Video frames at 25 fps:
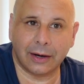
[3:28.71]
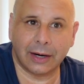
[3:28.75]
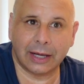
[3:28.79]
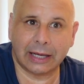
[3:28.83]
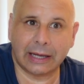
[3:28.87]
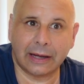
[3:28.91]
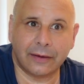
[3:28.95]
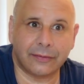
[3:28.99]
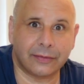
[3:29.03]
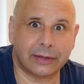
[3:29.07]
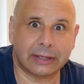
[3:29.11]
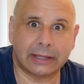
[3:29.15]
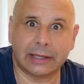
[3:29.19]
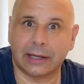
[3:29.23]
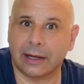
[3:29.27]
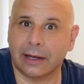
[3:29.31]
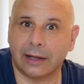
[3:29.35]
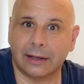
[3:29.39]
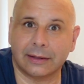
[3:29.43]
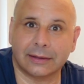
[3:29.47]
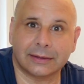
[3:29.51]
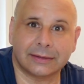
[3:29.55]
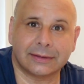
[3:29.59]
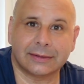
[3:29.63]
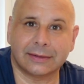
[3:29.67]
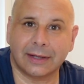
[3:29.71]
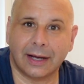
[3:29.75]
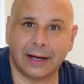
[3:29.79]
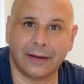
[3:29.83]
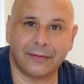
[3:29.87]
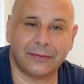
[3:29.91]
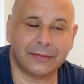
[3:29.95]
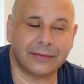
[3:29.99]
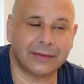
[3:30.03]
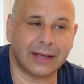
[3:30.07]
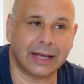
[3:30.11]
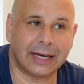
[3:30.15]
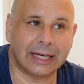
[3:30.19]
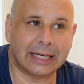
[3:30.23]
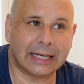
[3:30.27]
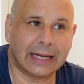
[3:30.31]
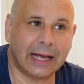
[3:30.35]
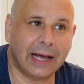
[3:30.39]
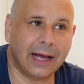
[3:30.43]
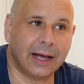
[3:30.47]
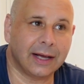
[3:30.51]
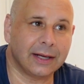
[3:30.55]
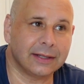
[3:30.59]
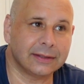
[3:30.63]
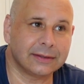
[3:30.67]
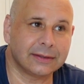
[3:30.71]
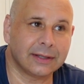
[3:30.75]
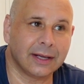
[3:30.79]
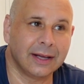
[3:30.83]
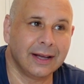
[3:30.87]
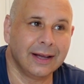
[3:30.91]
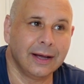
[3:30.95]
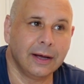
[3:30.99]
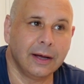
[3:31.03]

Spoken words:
like everything else I've sent has.